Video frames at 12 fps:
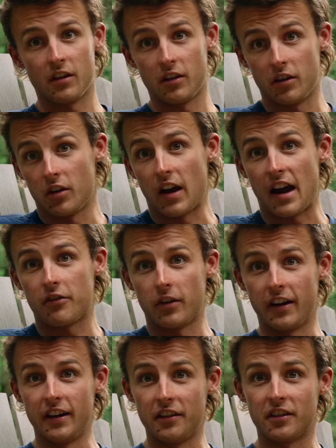do
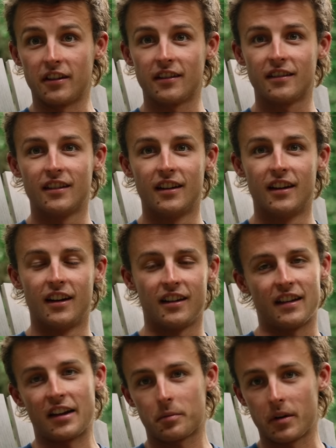halfway decent.
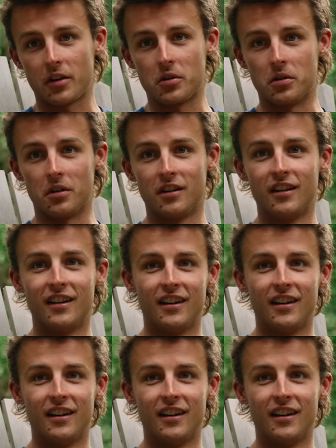That's pretty cool.